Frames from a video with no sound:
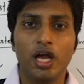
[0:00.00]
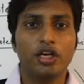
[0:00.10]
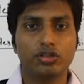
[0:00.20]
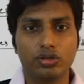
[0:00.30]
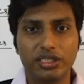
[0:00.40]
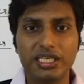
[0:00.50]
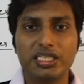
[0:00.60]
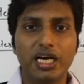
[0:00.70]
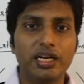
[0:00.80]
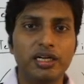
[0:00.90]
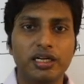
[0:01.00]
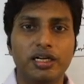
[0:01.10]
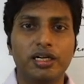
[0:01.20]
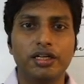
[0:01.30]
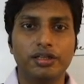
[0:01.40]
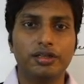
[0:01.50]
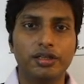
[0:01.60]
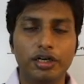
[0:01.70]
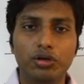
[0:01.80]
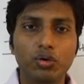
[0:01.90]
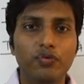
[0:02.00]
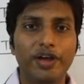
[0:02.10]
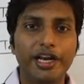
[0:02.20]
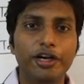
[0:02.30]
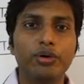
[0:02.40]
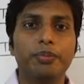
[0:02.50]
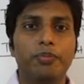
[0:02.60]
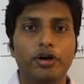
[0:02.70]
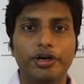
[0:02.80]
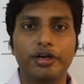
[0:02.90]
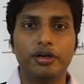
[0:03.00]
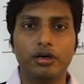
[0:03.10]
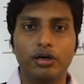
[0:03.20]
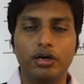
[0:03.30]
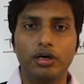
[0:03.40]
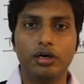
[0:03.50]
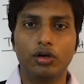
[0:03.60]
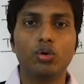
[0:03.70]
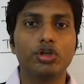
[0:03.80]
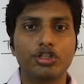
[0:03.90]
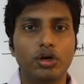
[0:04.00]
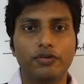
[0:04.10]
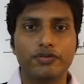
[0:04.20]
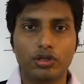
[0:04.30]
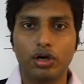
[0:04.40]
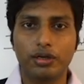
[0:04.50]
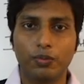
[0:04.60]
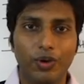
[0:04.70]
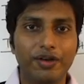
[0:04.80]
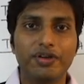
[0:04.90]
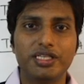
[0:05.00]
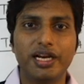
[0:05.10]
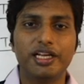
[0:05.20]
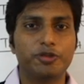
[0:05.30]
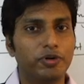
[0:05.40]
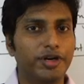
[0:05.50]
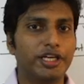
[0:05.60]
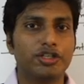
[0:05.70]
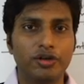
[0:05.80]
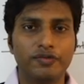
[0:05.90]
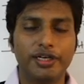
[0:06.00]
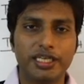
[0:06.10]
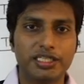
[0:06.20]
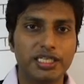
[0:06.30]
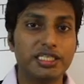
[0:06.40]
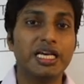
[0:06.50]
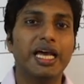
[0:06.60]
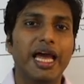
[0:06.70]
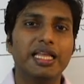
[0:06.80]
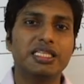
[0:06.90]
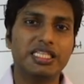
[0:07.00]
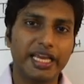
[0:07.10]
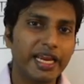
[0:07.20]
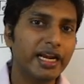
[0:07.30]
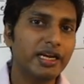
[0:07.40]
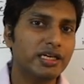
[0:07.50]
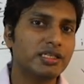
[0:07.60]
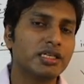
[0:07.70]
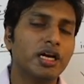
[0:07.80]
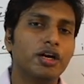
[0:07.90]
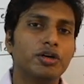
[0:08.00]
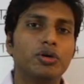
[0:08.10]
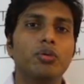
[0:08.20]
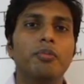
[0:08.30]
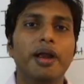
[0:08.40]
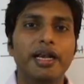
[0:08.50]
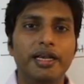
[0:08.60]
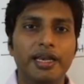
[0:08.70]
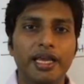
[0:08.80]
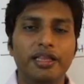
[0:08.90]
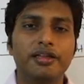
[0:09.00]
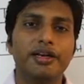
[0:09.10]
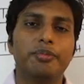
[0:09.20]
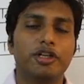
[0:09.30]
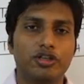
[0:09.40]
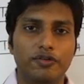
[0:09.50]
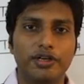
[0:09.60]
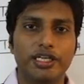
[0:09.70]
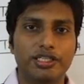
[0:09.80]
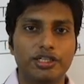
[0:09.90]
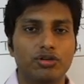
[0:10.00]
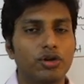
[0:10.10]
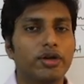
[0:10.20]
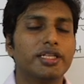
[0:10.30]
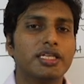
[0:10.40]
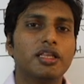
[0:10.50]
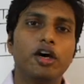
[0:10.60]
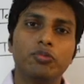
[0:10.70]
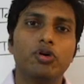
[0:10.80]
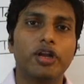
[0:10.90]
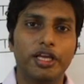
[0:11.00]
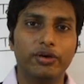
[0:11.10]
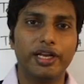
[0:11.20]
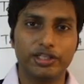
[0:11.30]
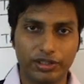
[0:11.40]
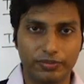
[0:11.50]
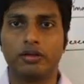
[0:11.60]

So these are the two important roles of scrotum. One we said is protection of the testes, and second is to maintain the temperature of the testes, or you can say thermoregulation.